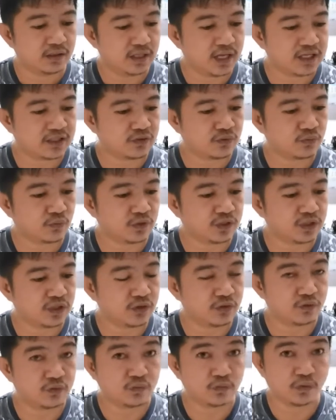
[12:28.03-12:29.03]
that's what
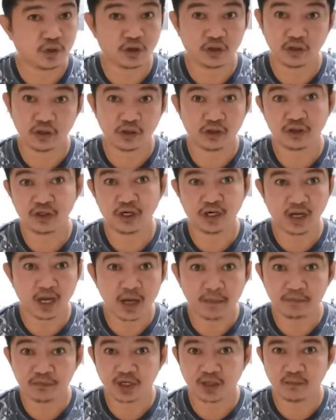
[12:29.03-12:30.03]
you, or a
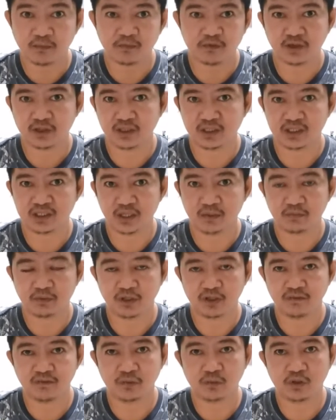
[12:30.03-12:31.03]
laptop, for example,
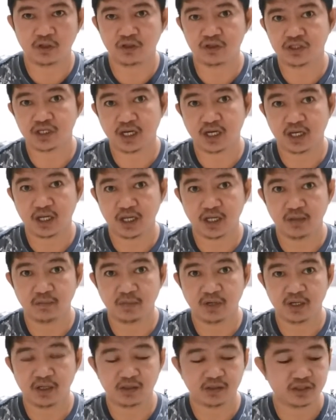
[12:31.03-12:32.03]
if you want to check
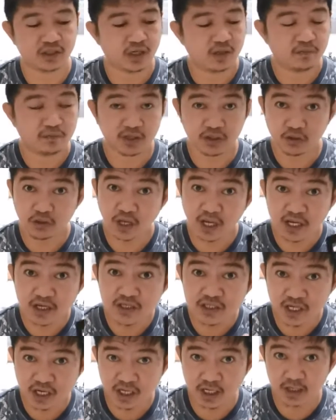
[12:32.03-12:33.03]
emails. But you can
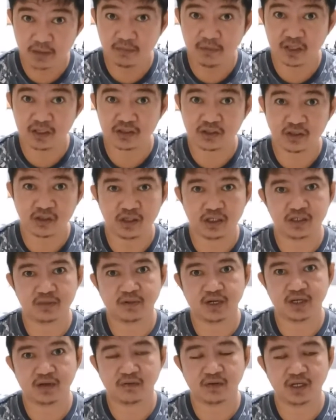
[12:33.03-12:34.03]
check emails on this,
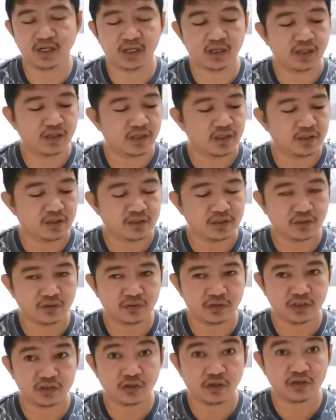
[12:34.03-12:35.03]
by the way. So
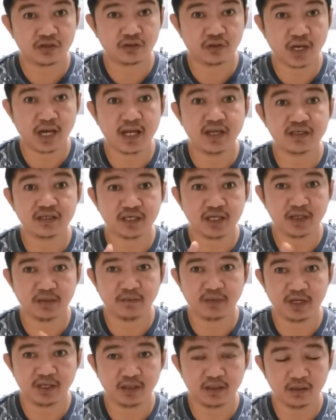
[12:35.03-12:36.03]
this also has
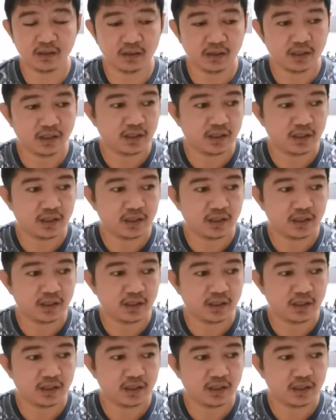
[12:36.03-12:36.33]
email,